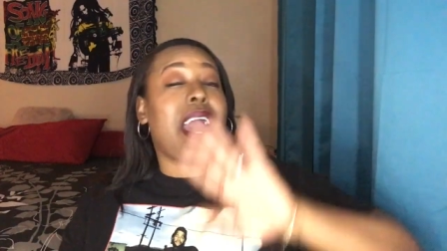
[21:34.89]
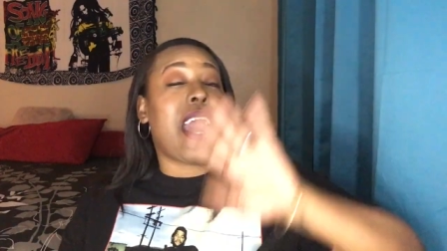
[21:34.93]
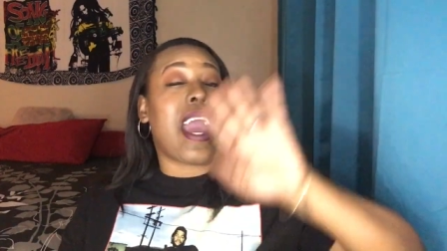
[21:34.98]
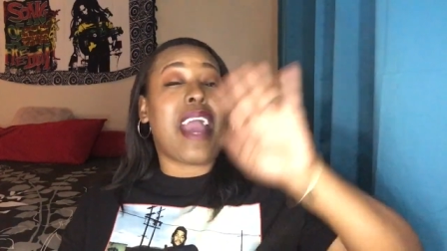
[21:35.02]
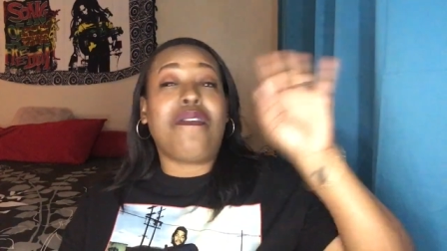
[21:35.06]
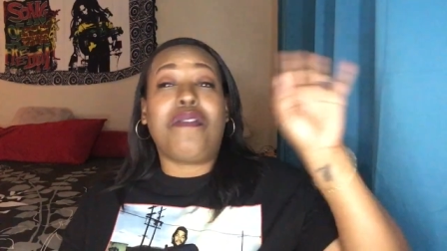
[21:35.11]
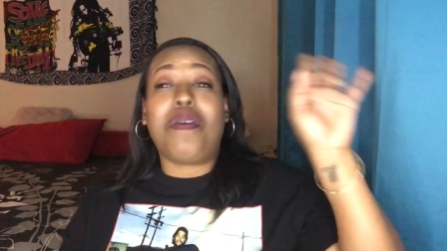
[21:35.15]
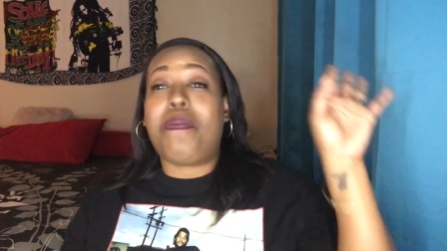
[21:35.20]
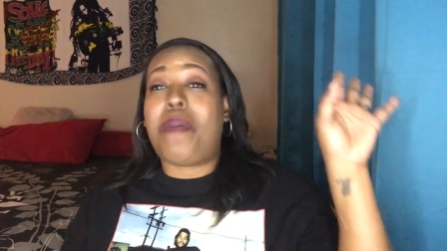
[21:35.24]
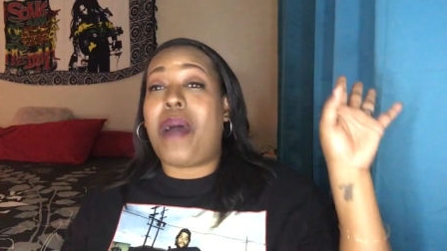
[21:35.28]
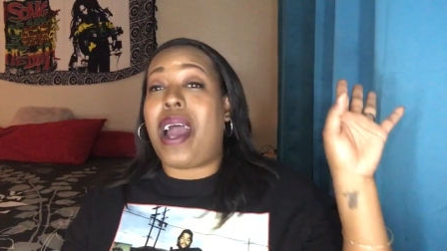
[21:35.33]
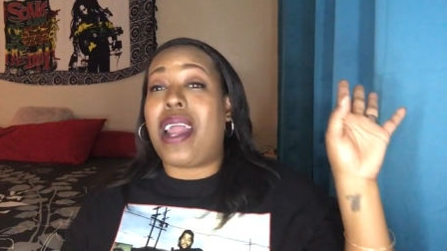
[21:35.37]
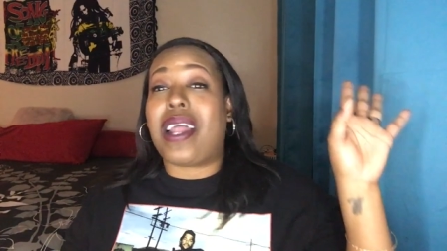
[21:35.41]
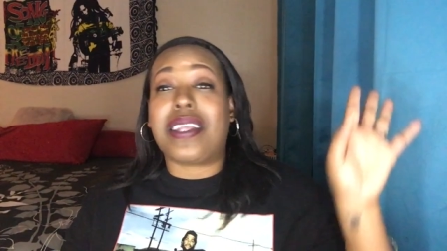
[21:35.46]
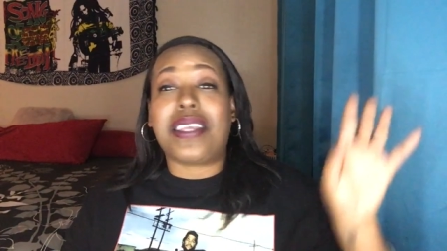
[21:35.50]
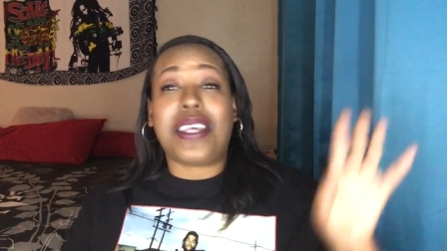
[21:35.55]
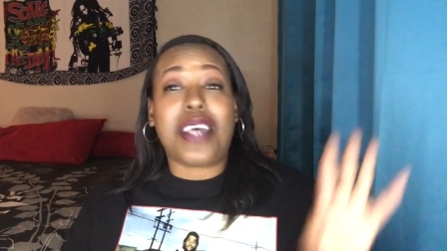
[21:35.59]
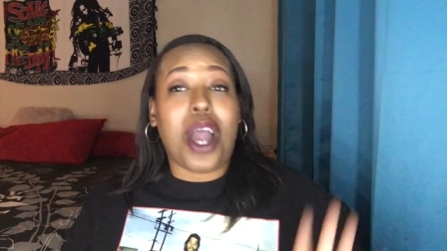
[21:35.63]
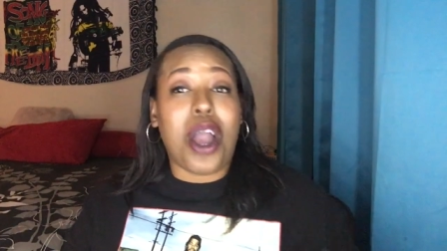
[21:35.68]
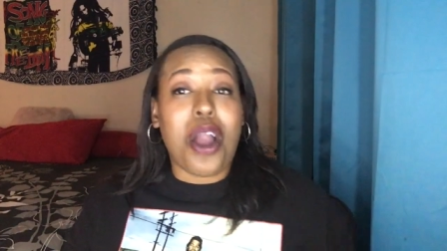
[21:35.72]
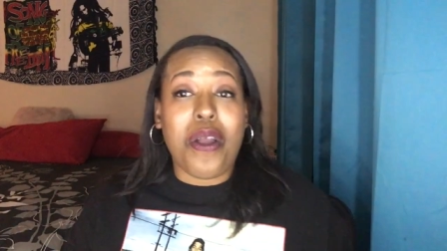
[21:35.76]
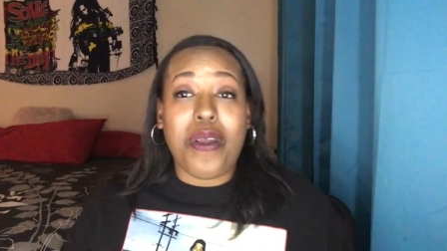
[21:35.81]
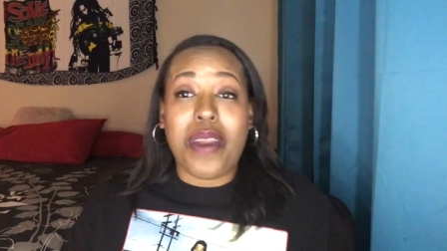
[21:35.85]
Everybody
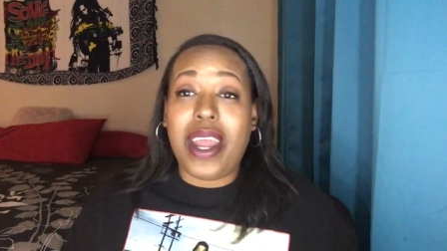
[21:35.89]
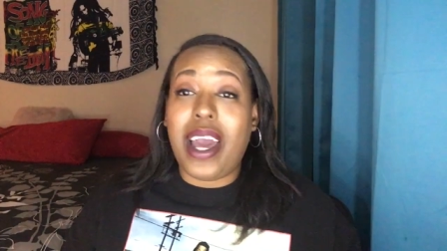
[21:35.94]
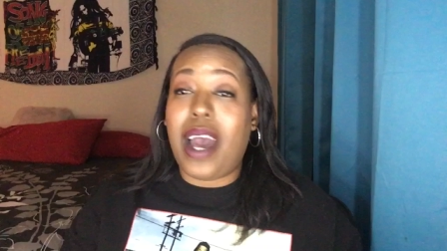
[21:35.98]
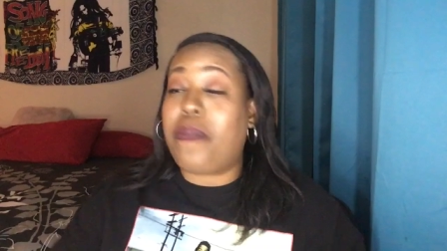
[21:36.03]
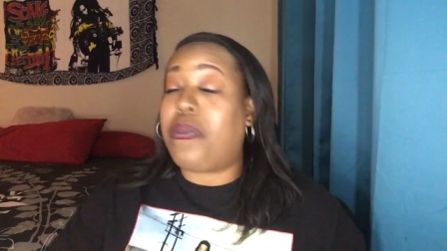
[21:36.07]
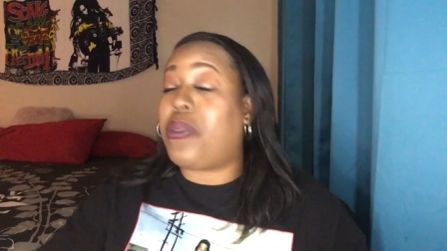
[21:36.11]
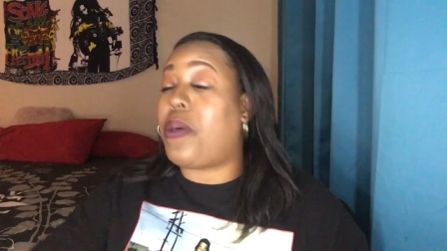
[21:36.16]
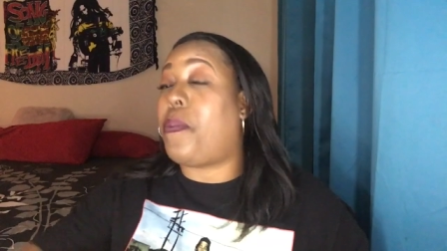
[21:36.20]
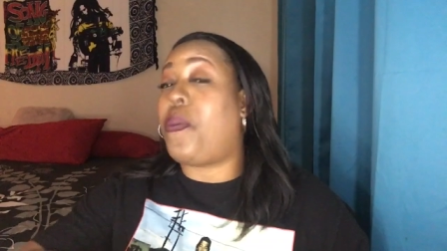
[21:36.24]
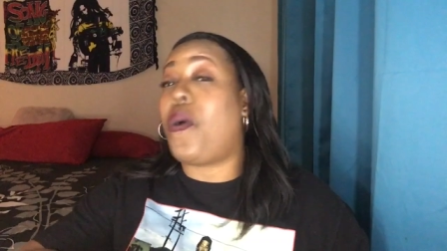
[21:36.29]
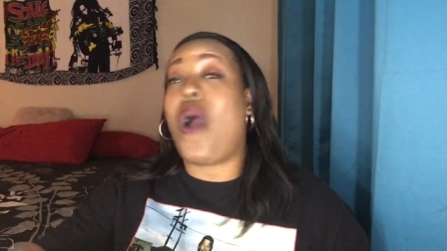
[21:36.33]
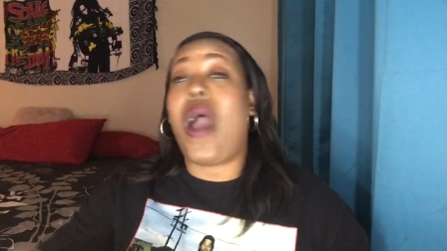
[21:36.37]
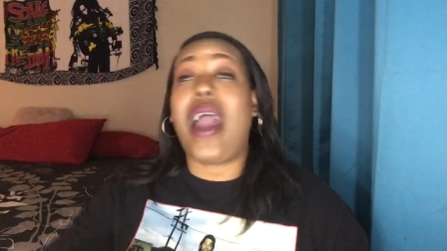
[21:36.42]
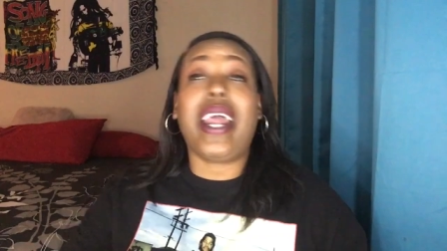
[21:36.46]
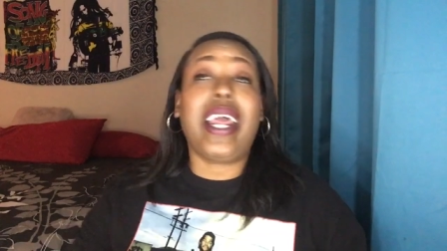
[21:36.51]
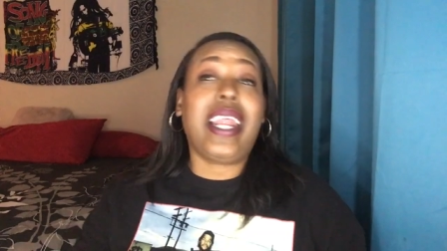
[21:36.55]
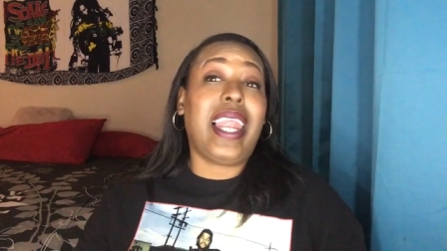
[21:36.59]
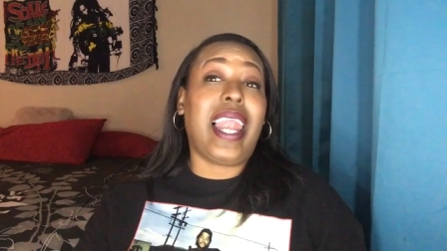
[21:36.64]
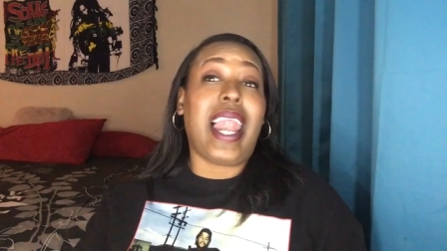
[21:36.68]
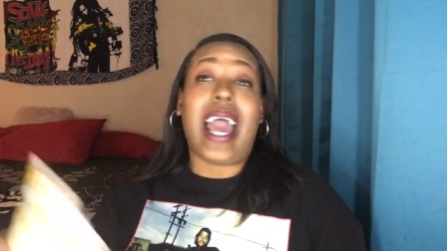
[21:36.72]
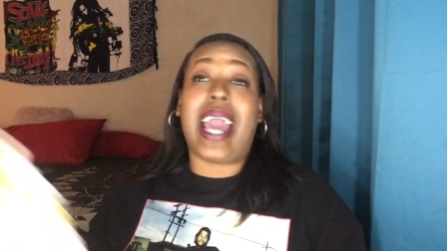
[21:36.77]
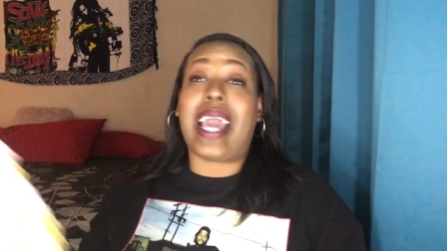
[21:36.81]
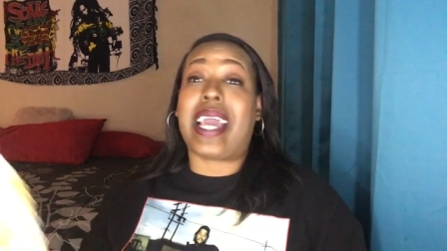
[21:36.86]
turn up. The party
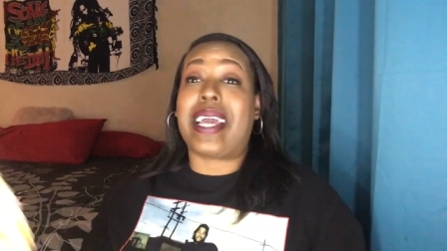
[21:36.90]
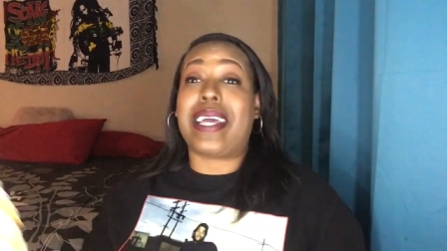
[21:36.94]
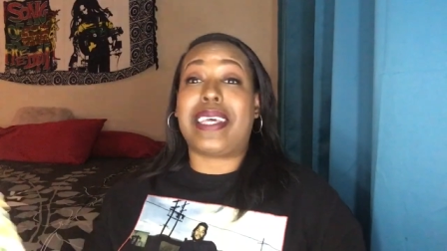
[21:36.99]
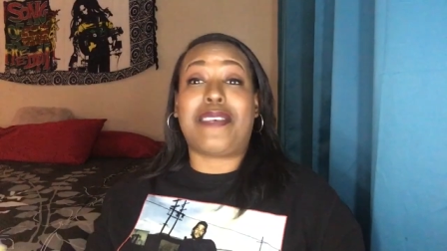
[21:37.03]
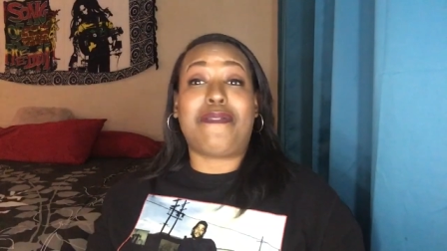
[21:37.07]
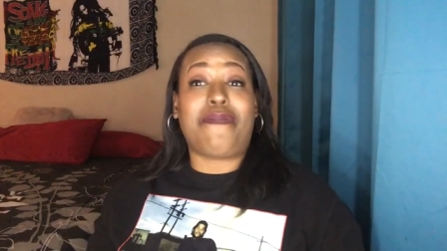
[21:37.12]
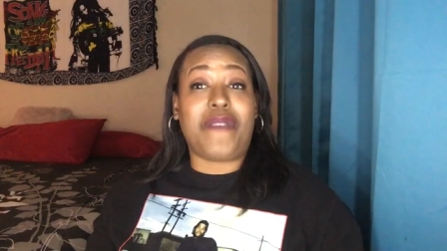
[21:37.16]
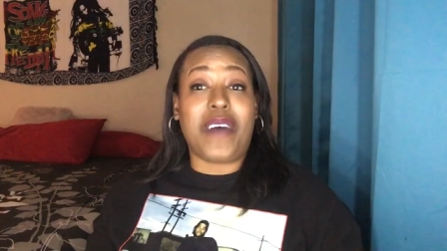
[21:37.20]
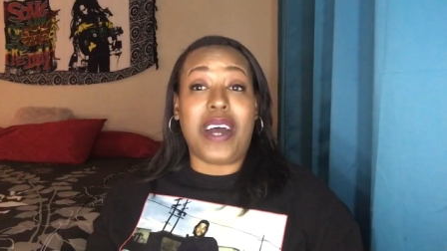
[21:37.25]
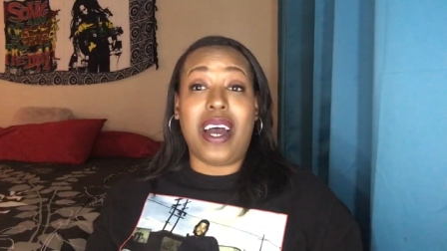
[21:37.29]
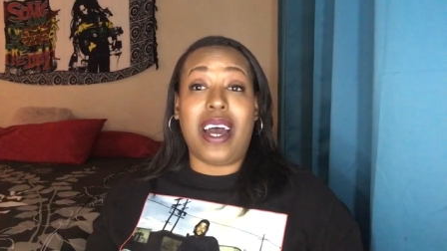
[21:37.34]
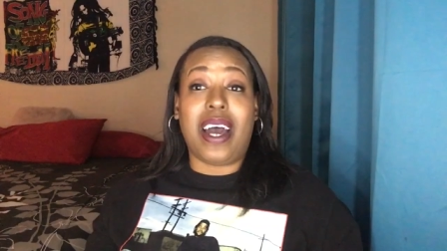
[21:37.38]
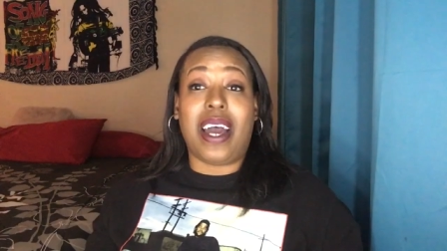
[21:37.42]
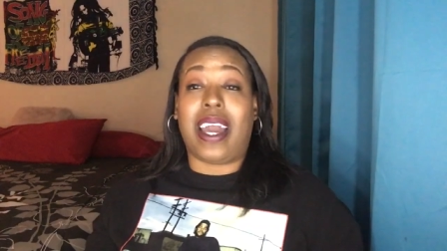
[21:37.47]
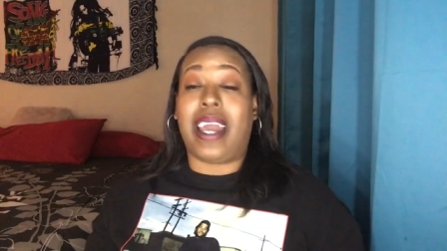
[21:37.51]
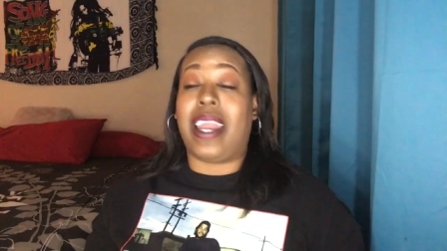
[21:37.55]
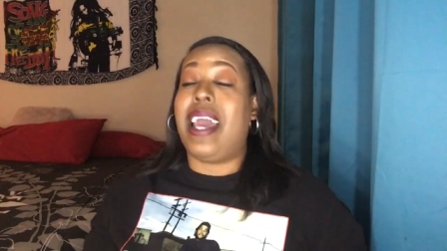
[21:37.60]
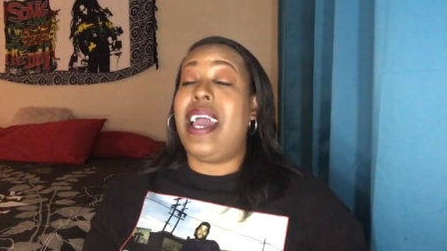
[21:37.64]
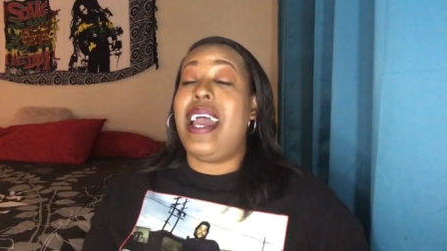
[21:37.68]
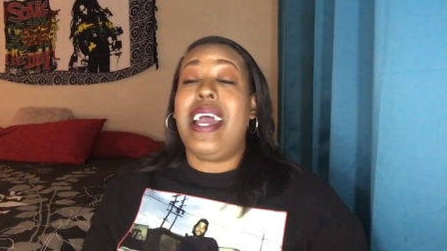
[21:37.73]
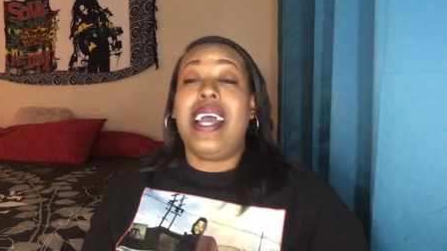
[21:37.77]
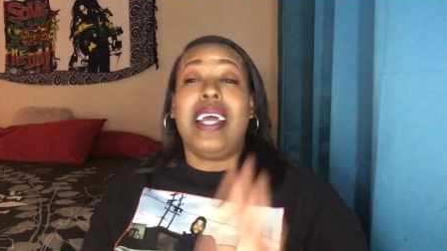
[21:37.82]
like it's fun.